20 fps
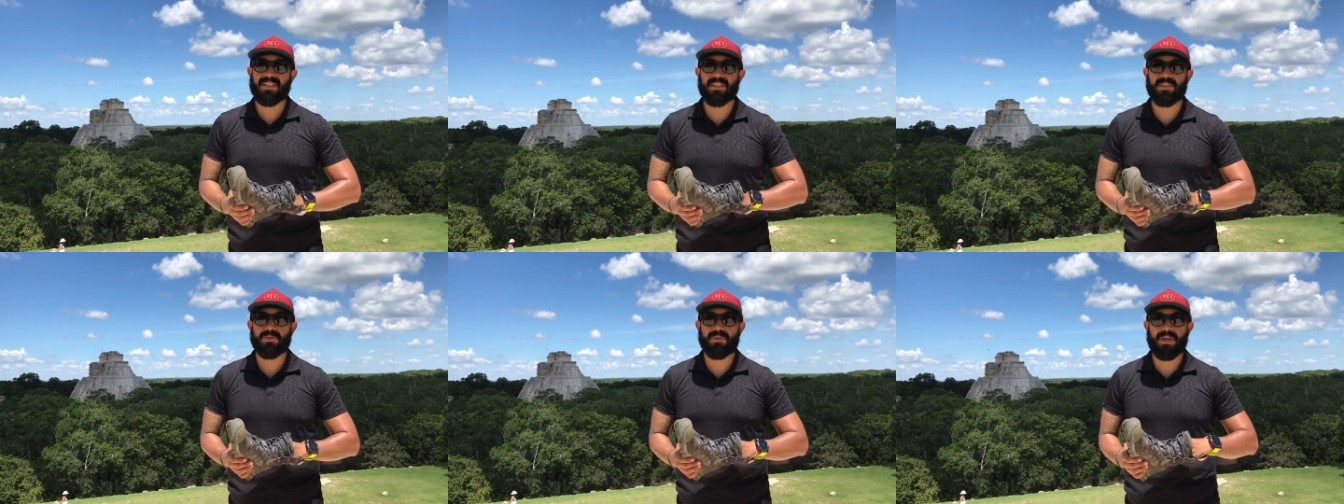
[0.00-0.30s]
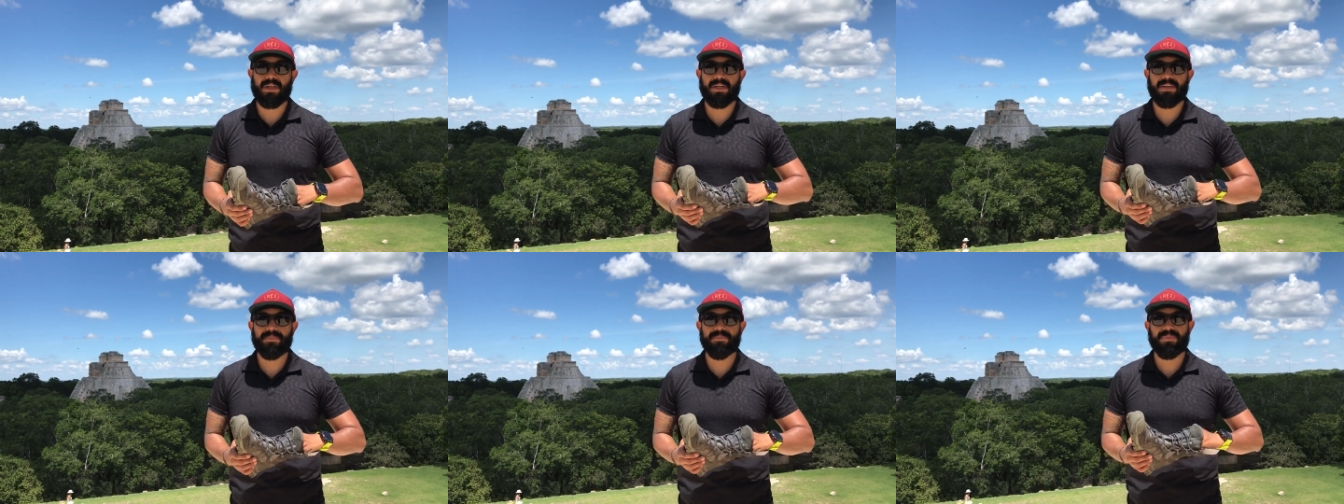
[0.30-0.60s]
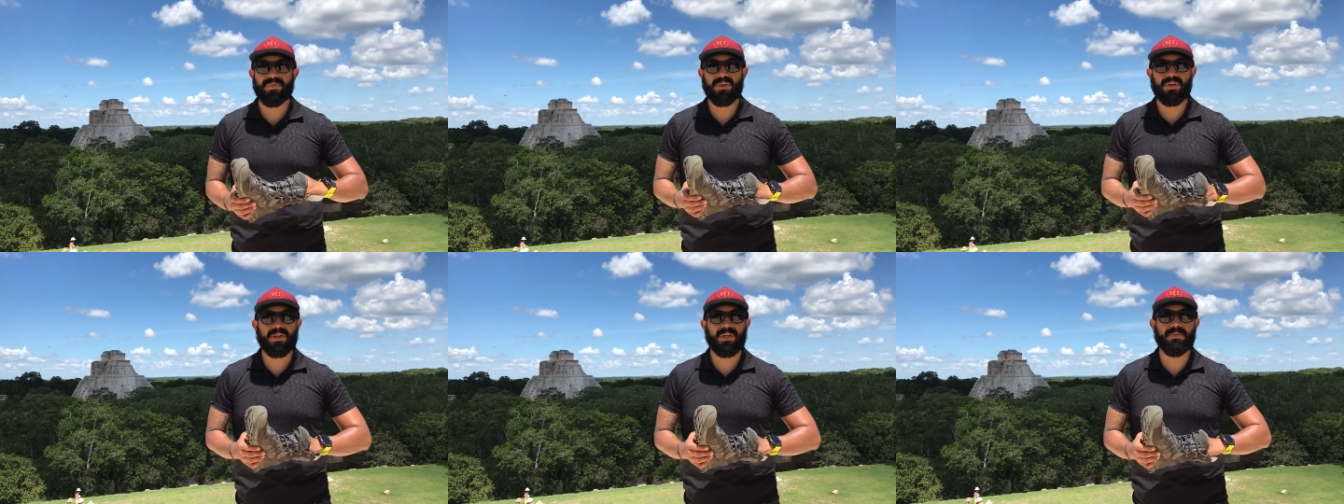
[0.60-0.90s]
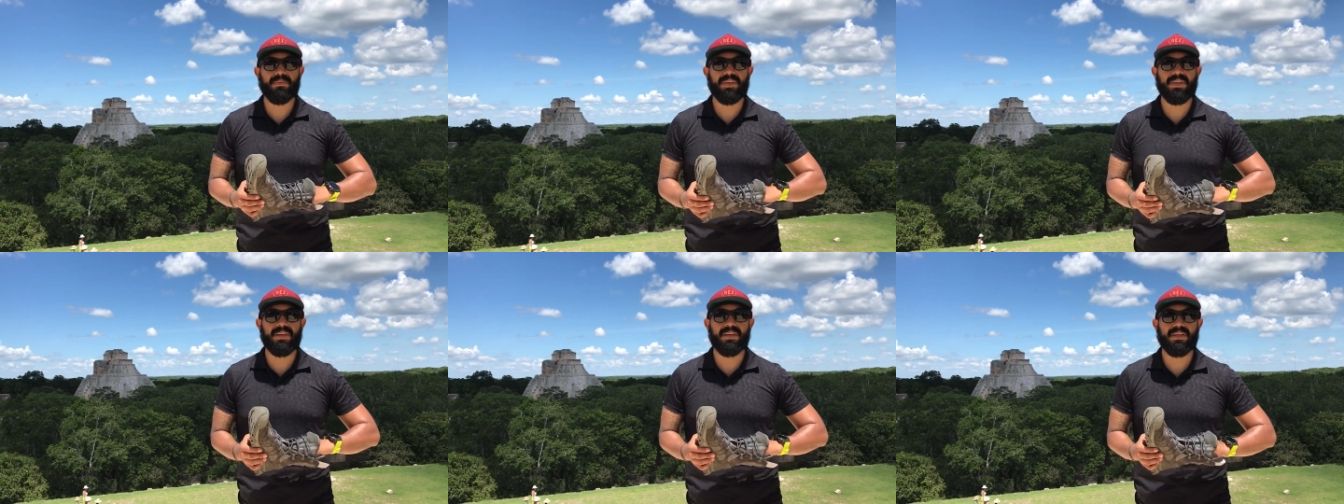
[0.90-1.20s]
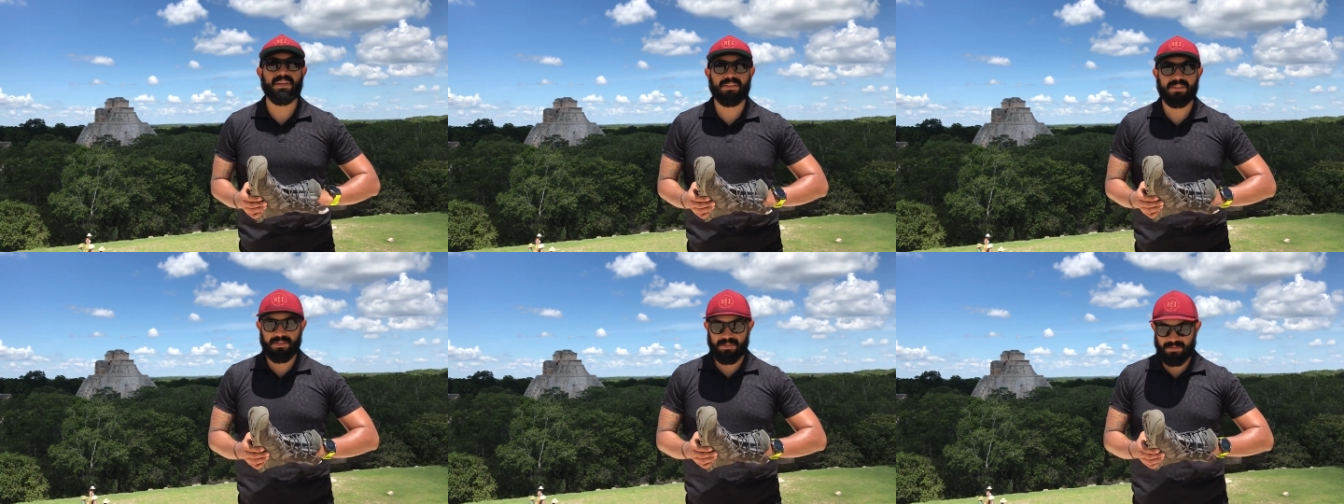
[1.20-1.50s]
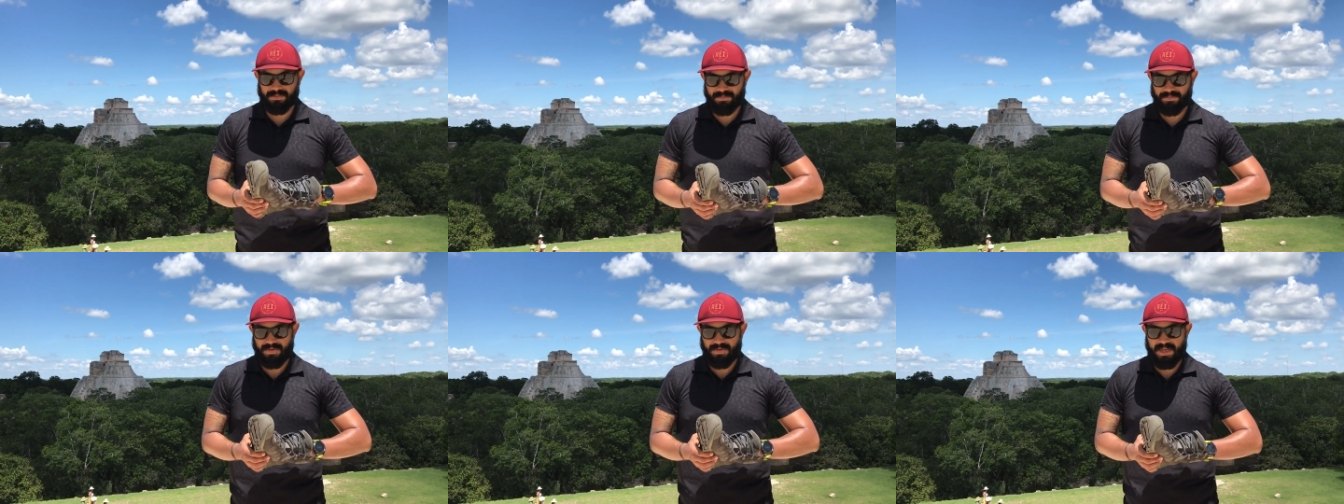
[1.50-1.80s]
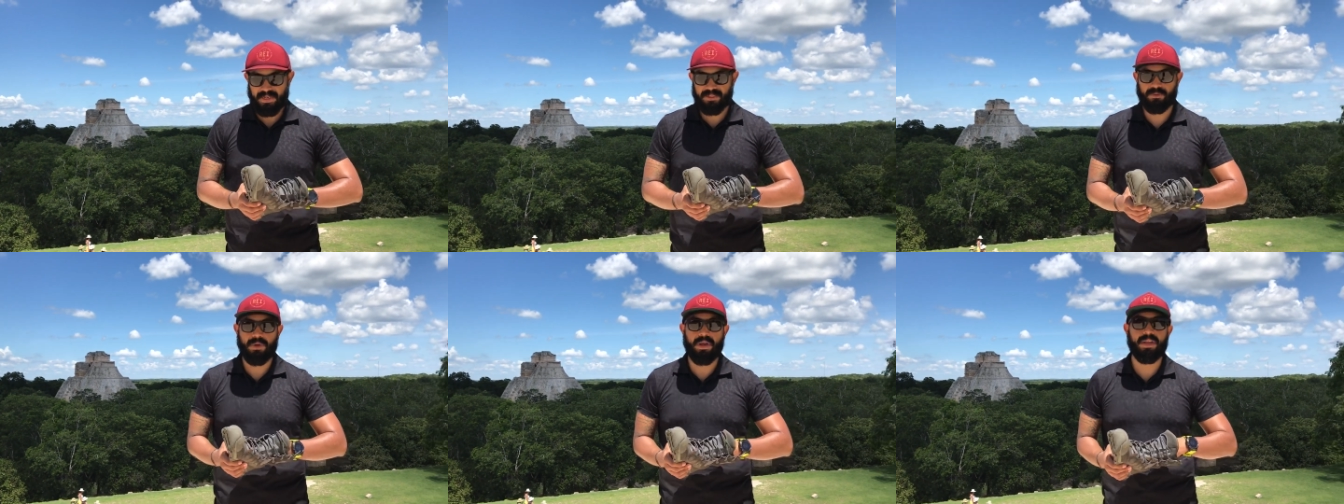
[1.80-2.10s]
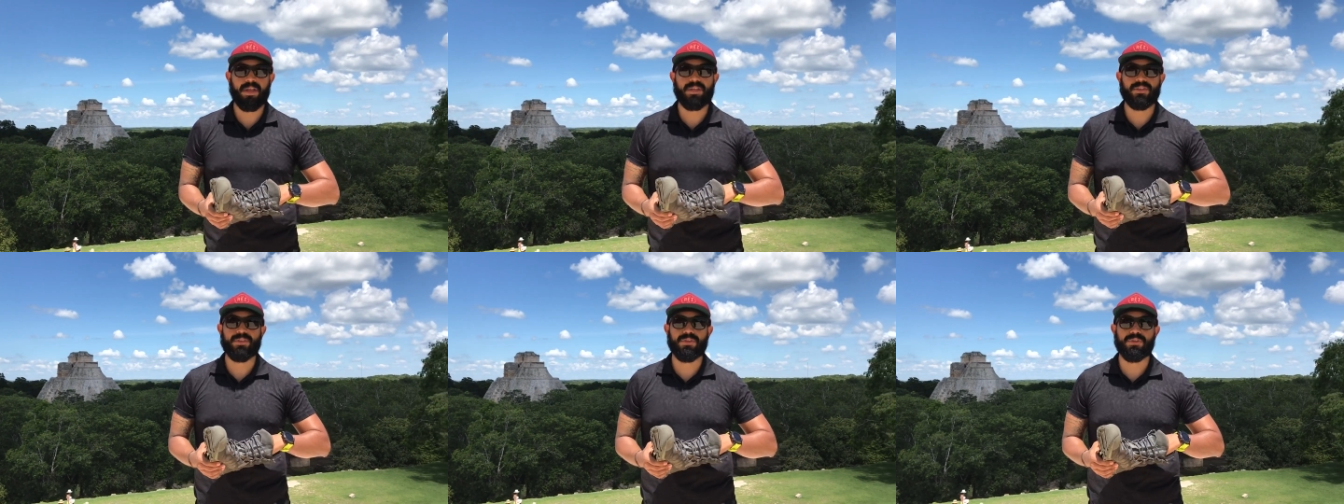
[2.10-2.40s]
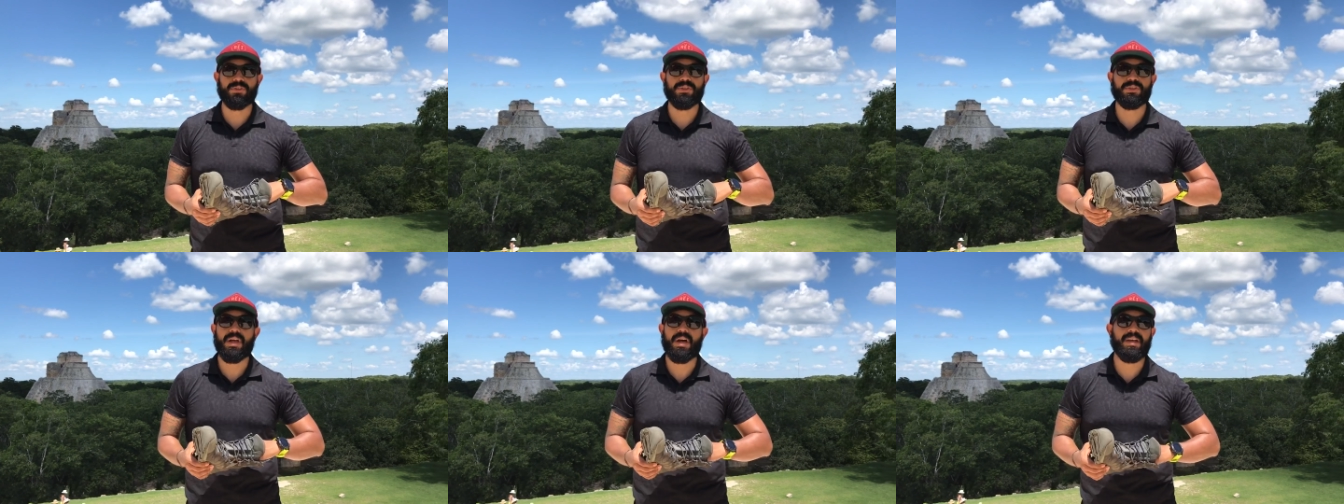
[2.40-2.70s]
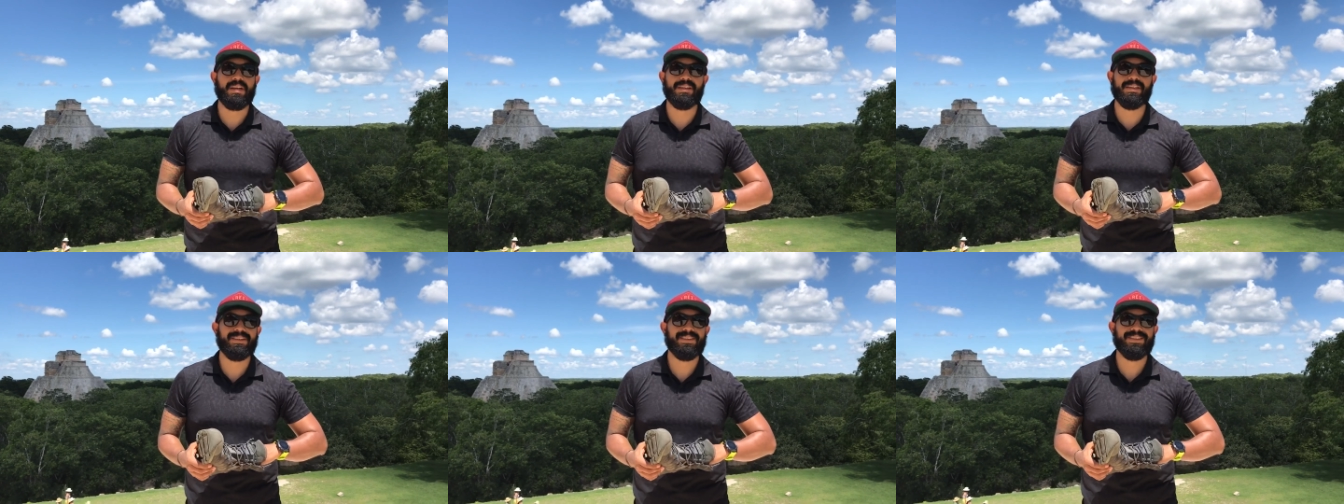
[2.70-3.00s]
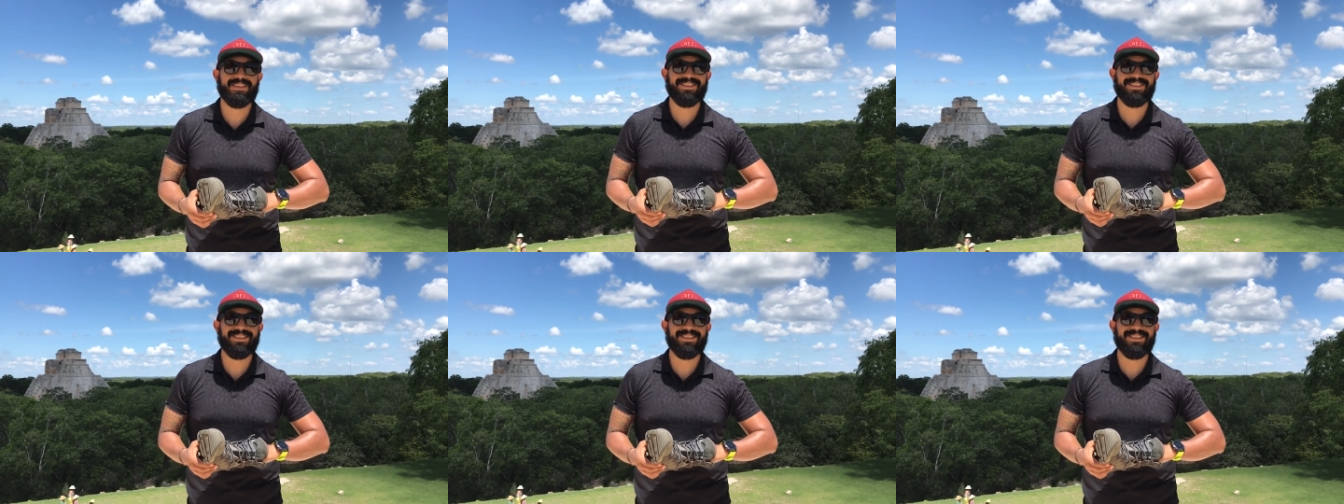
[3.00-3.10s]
they dry, they're gonna be as fast drying as your sock.